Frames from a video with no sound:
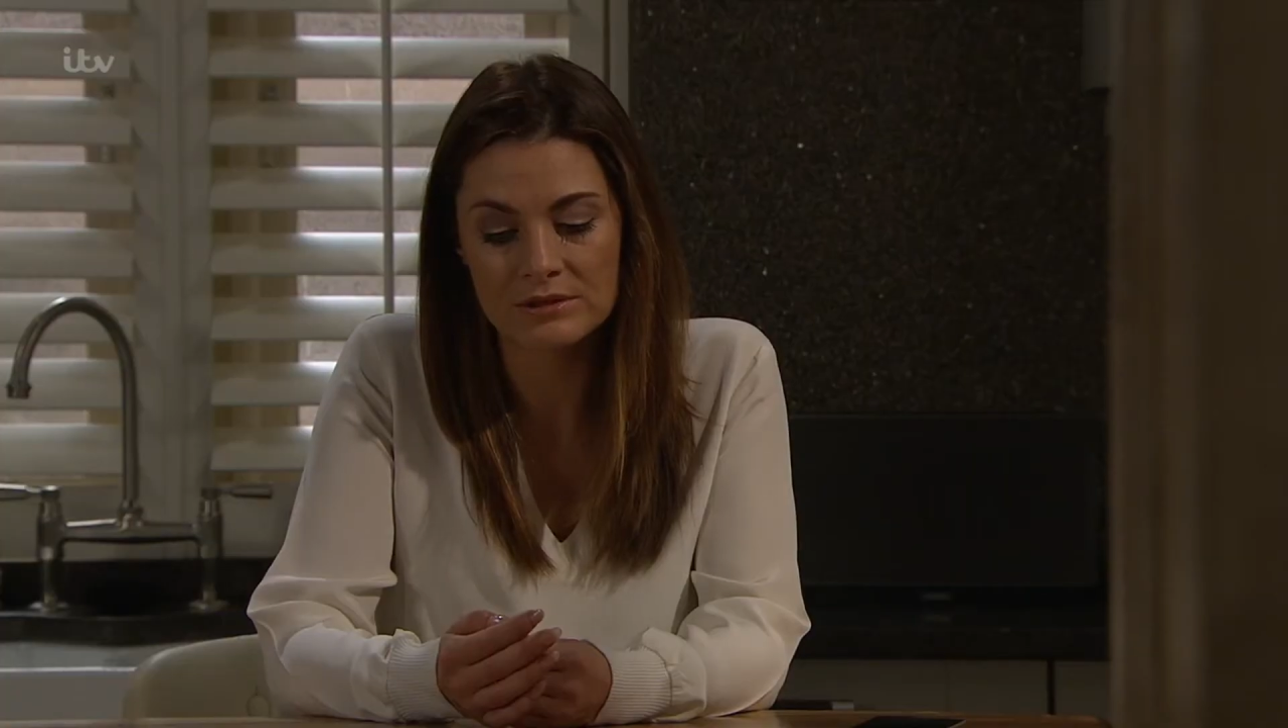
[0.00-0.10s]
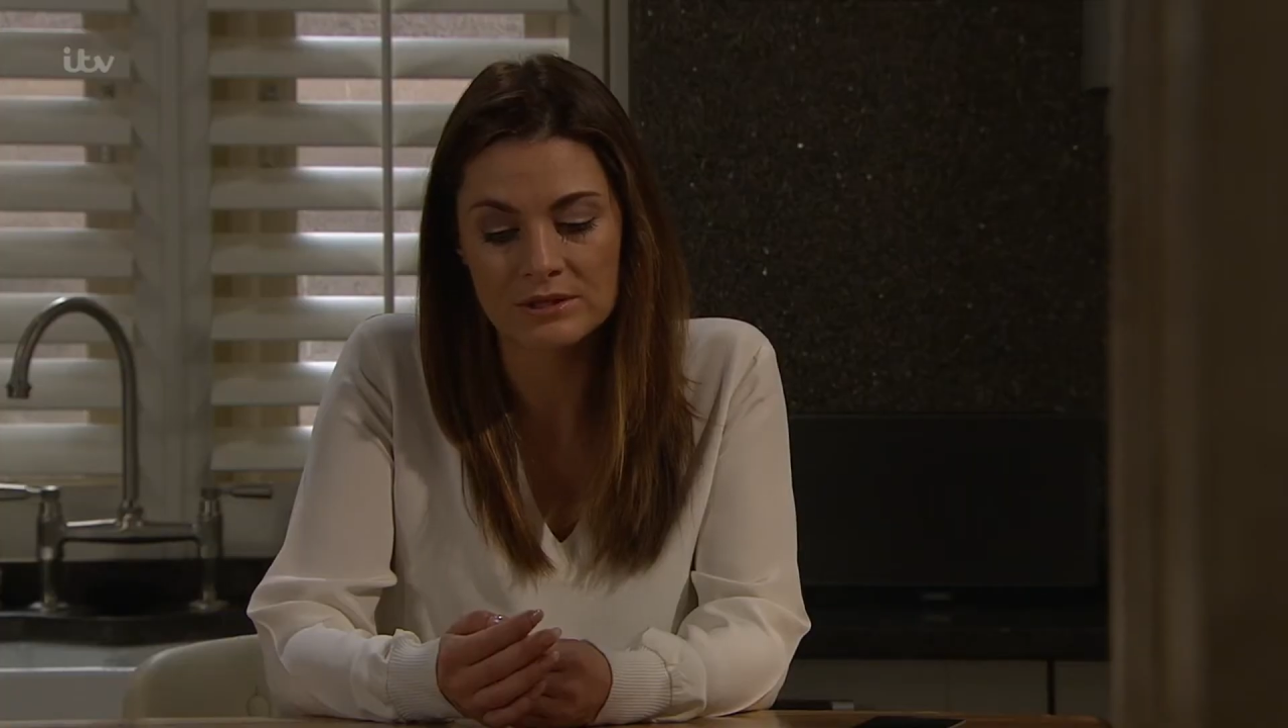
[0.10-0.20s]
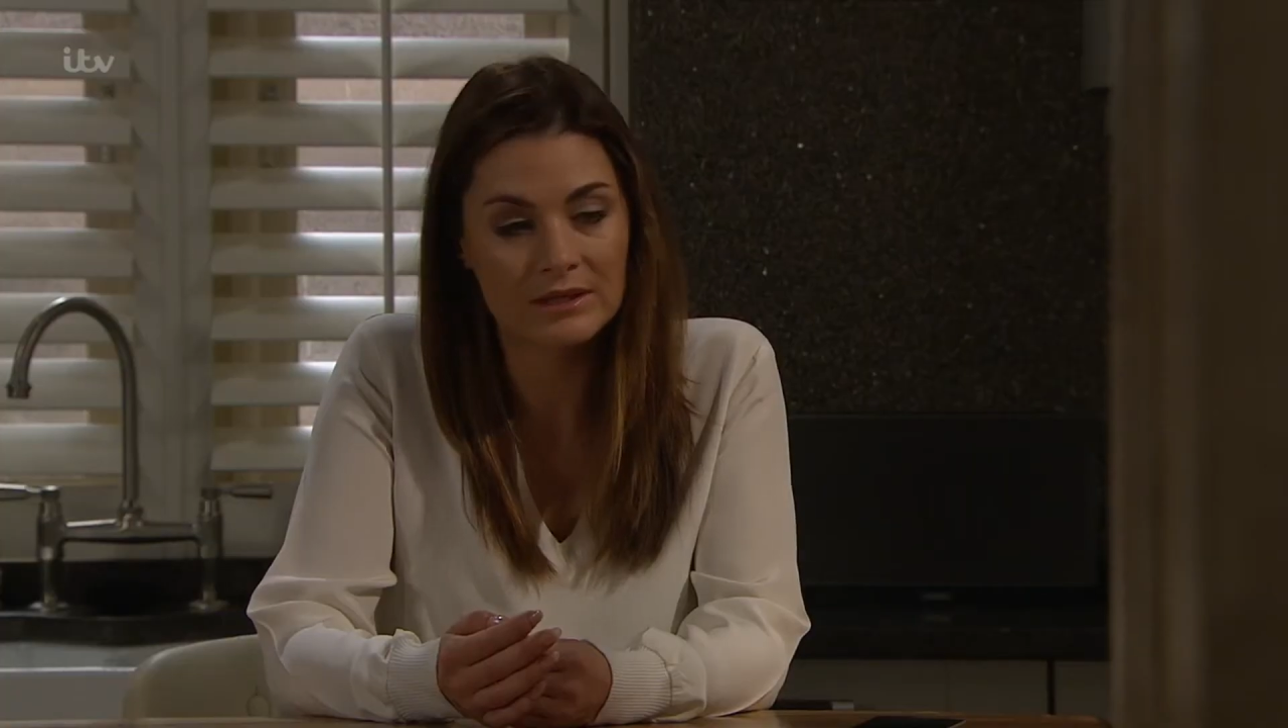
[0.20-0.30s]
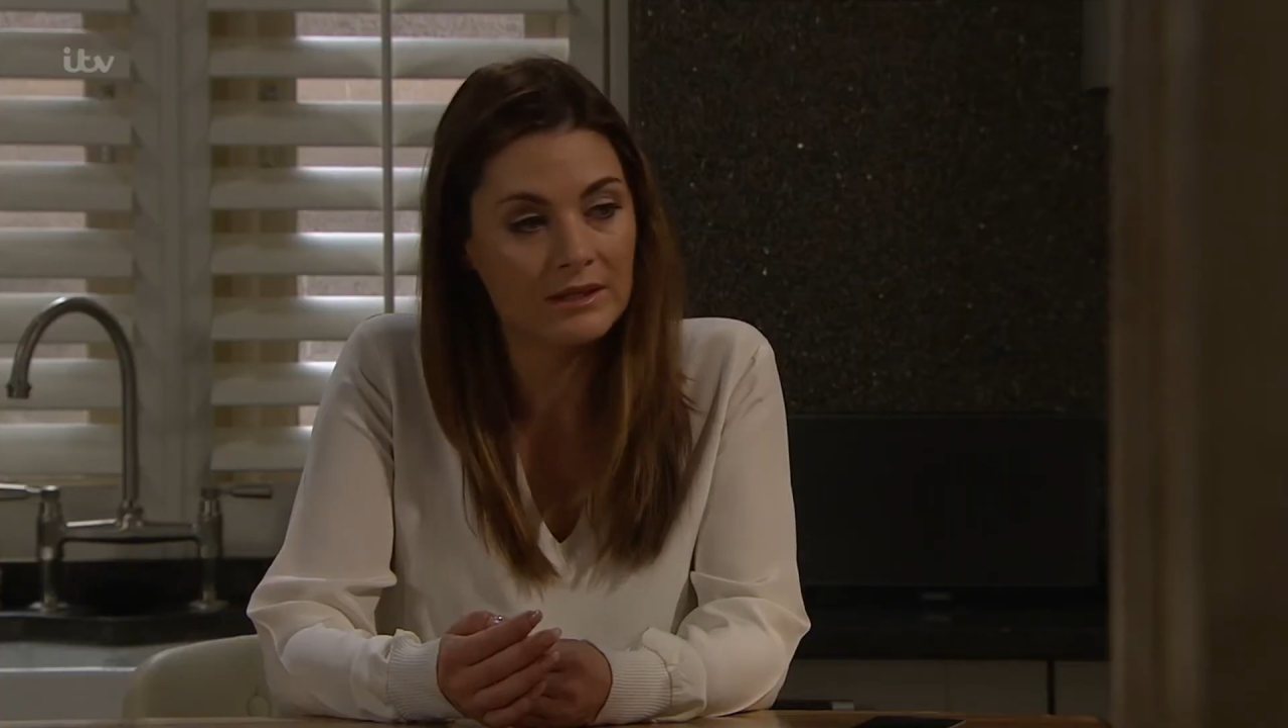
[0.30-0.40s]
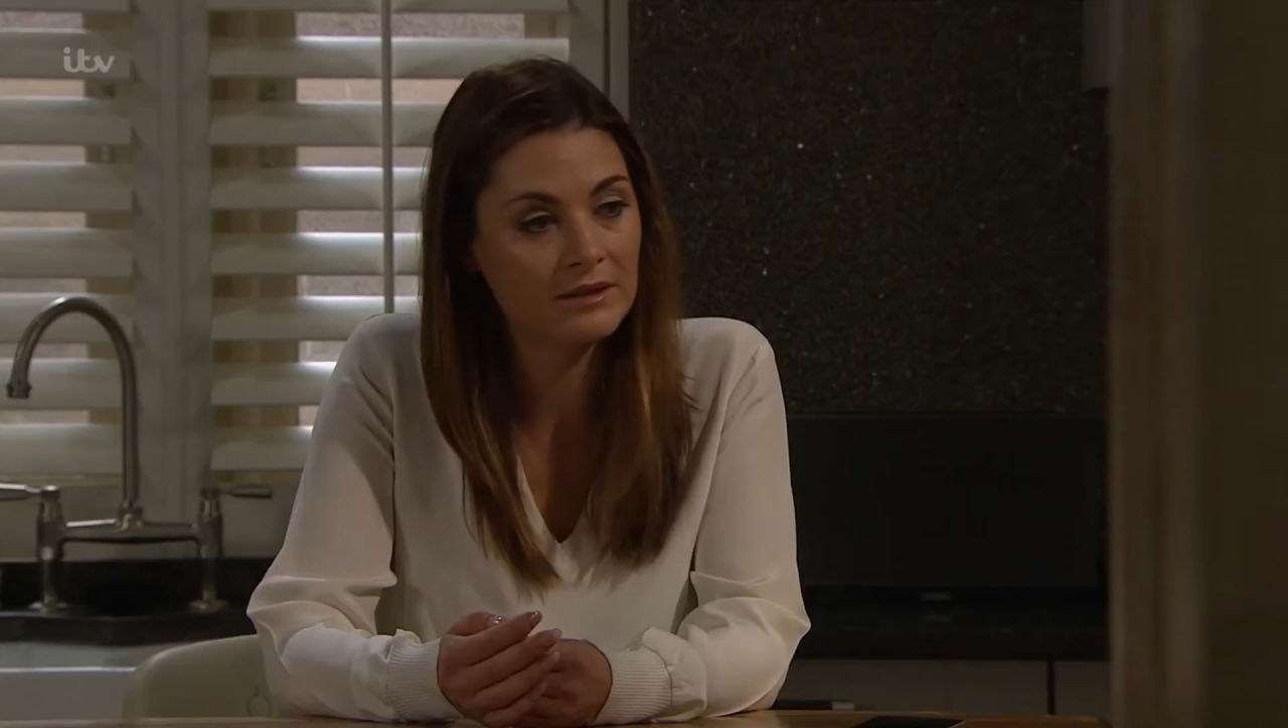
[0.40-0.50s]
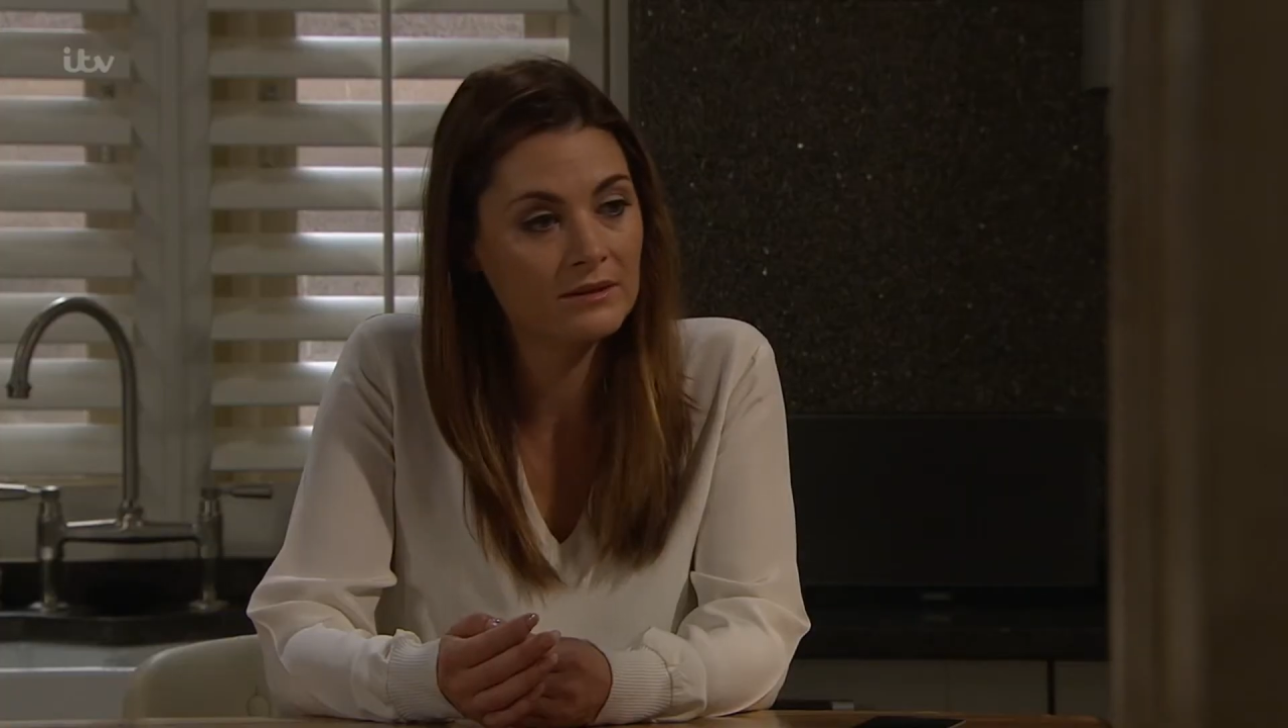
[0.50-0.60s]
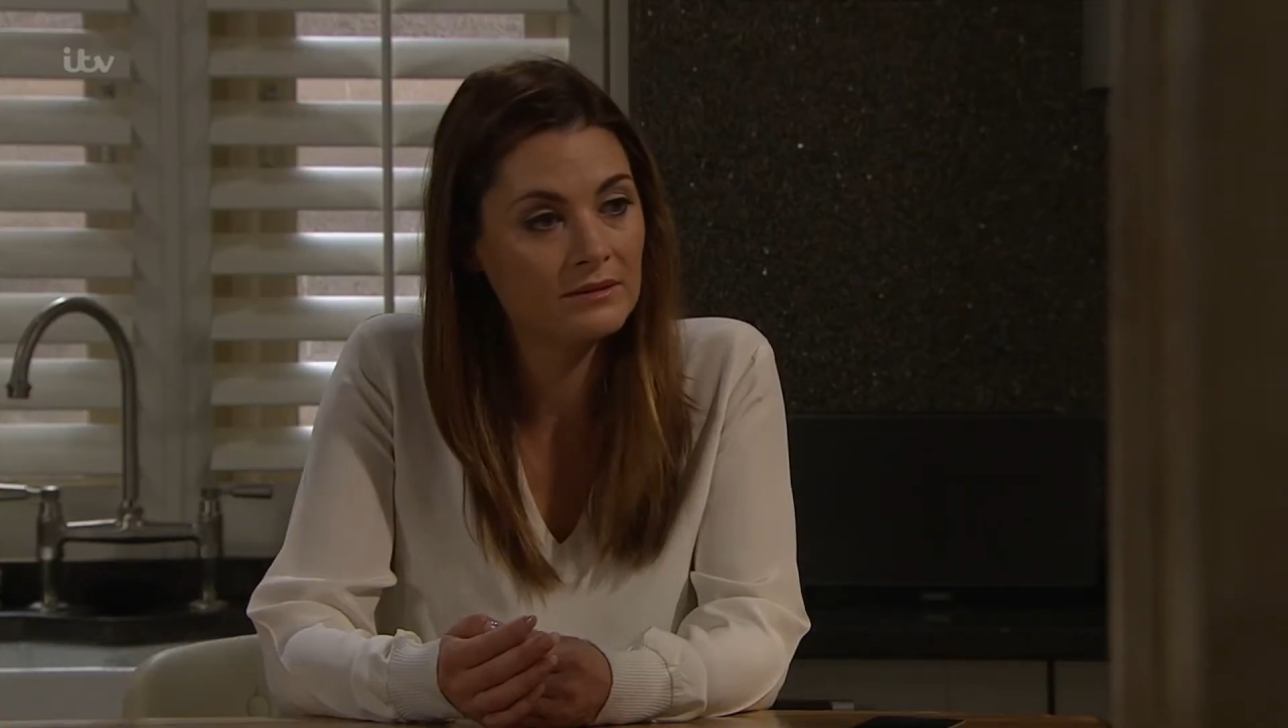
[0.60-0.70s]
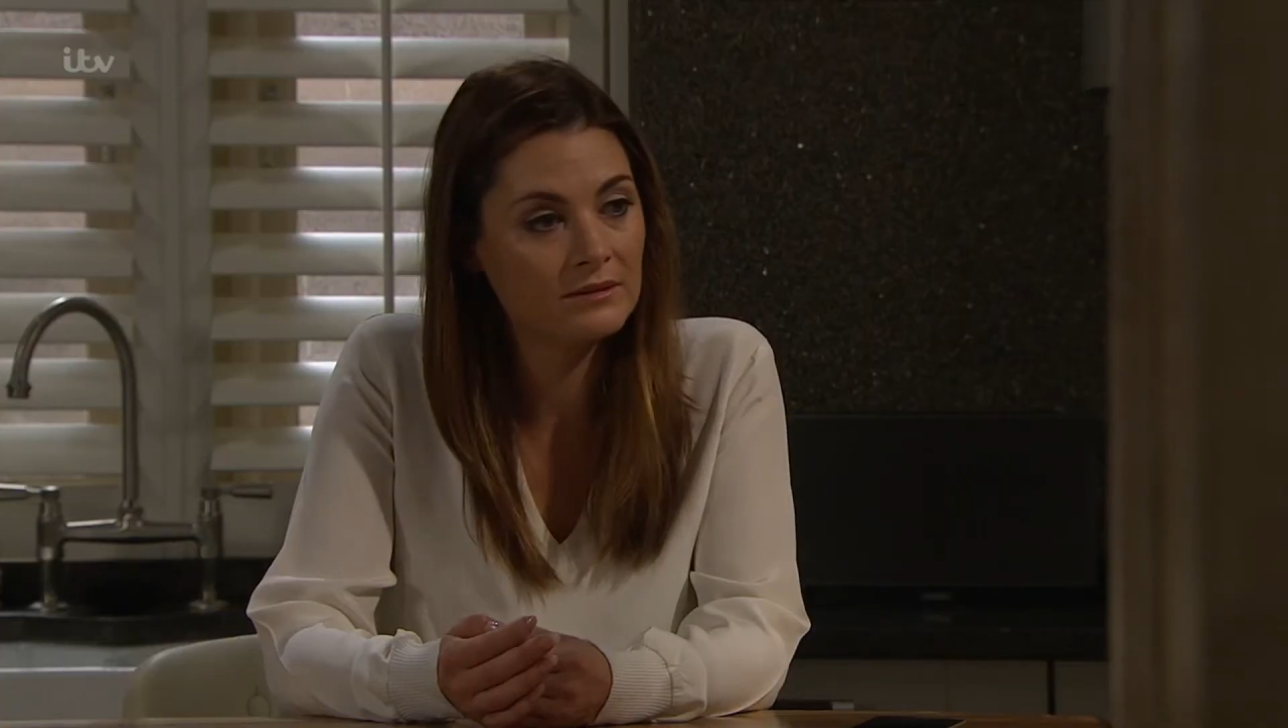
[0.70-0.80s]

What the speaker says: in here.